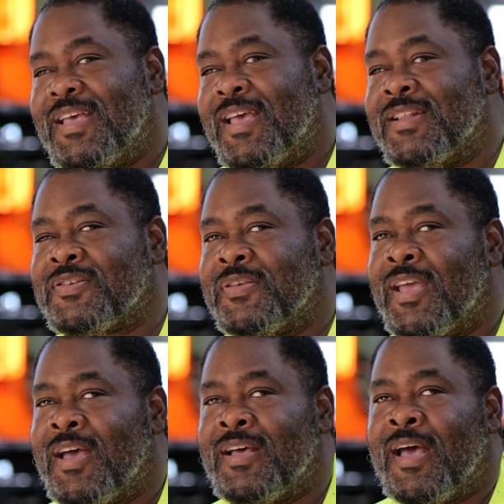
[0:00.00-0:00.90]
And so
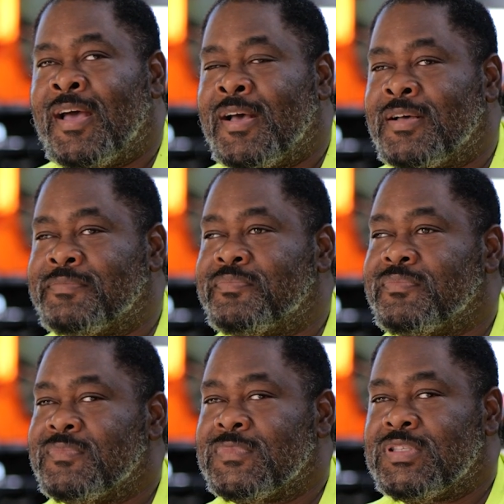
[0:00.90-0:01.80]
yeah,
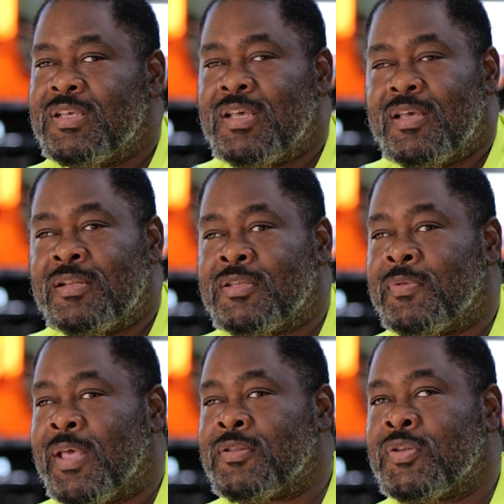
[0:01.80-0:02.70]
in
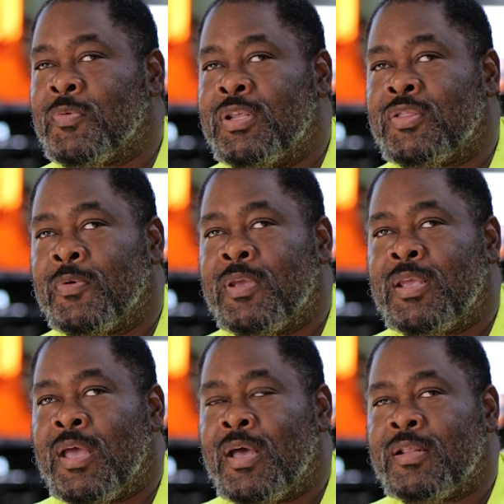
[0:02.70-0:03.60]
2023,
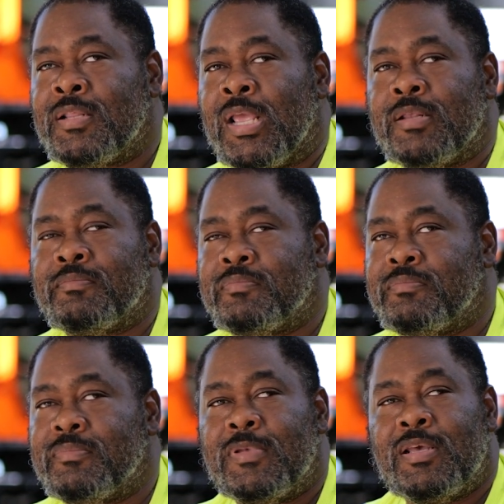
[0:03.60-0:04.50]
they
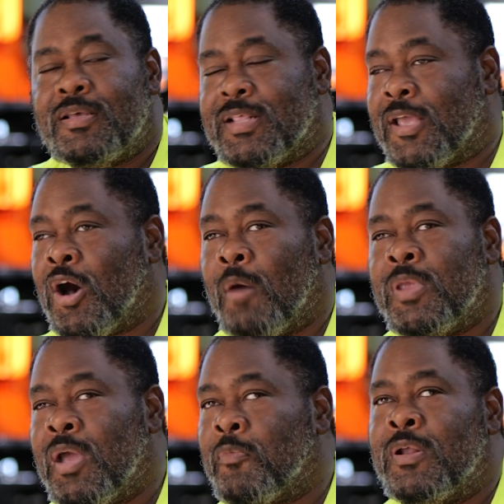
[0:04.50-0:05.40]
called
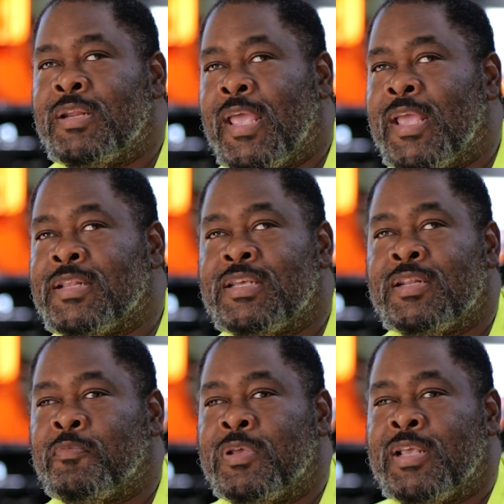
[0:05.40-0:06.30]
me up one day,
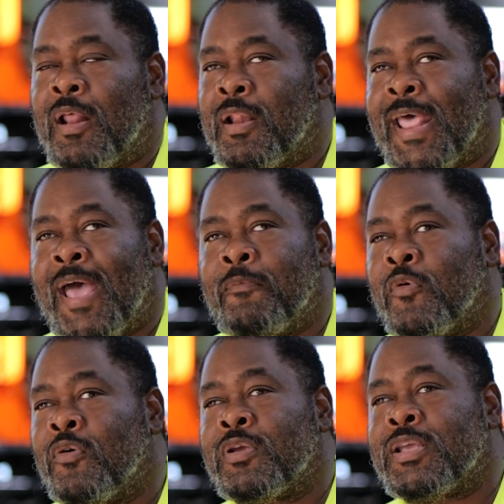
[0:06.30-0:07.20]
said we got lab
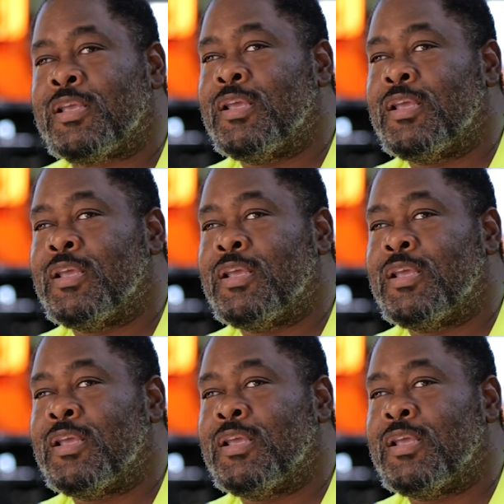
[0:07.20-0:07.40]
work,